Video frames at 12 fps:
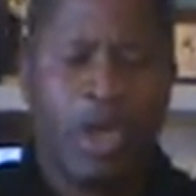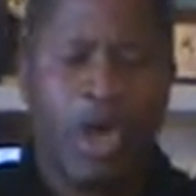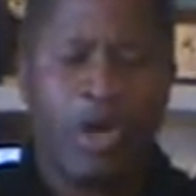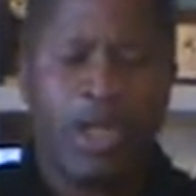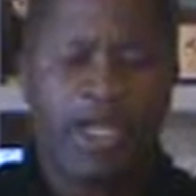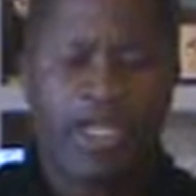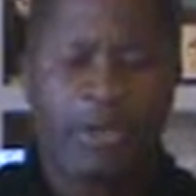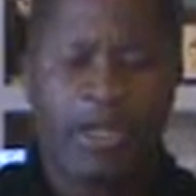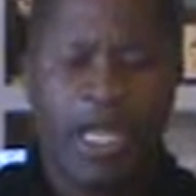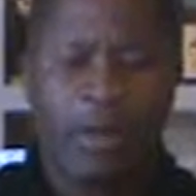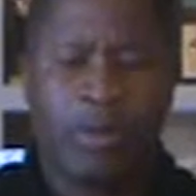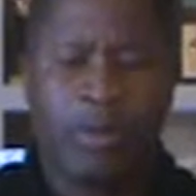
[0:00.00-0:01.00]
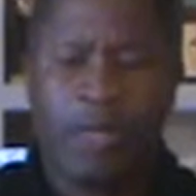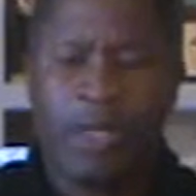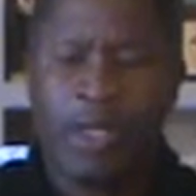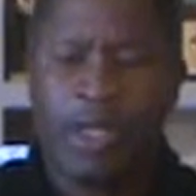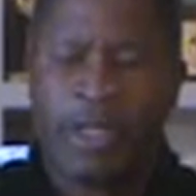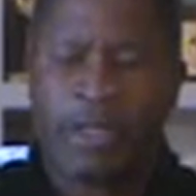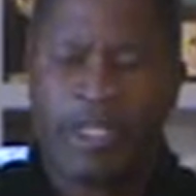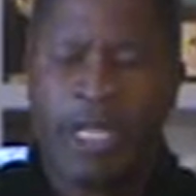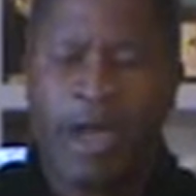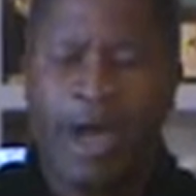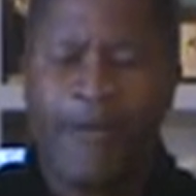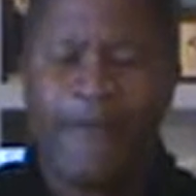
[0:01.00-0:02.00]
Okay, so now
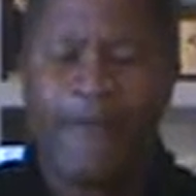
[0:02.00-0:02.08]
there are